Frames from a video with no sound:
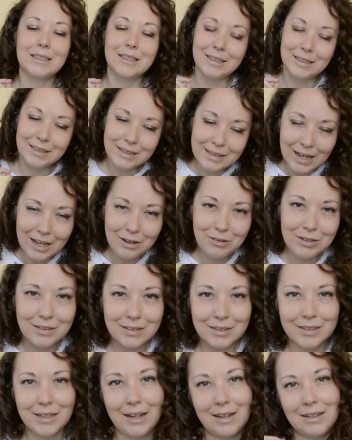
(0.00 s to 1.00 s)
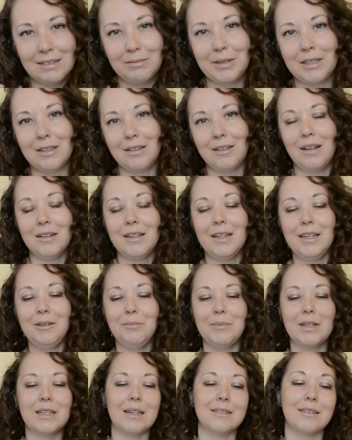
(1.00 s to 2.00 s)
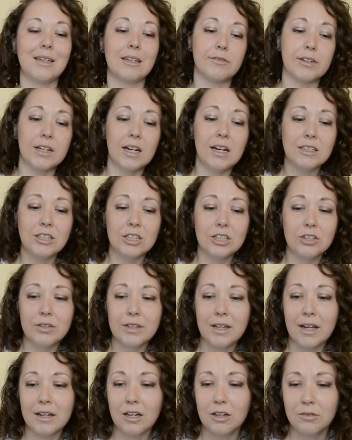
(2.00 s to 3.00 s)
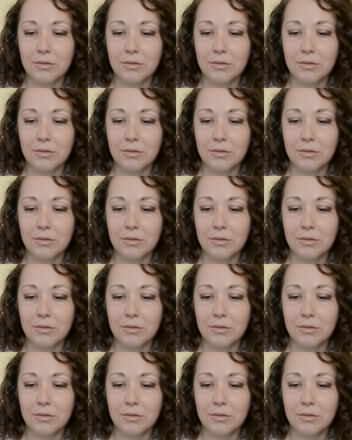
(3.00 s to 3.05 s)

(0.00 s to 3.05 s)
now it's gonna ask me to log in because I forgot to do that